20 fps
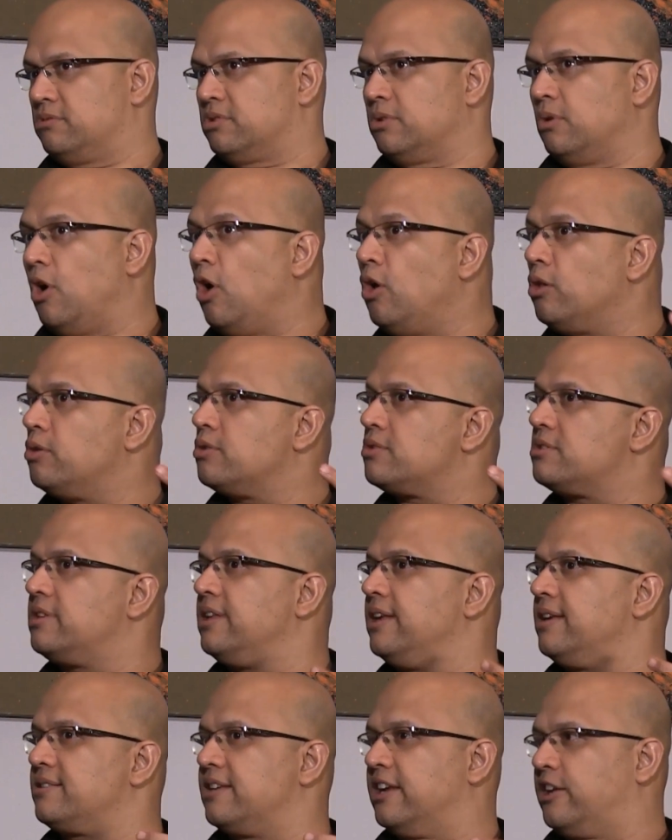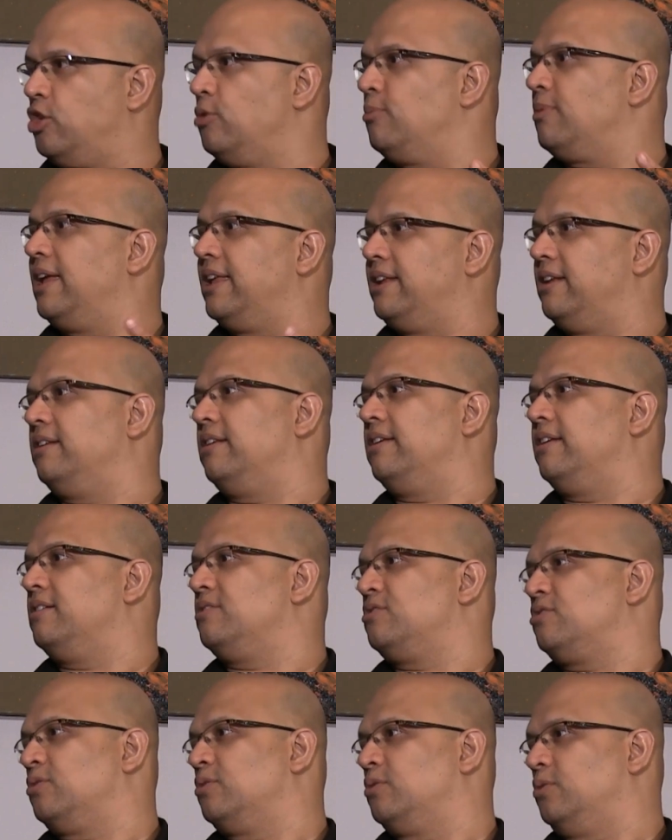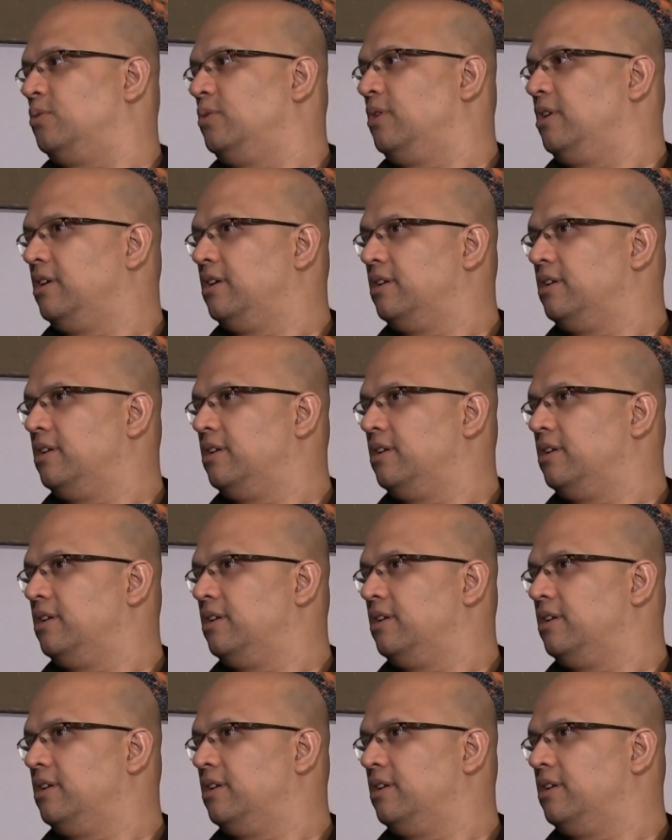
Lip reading: So all those things accumulated into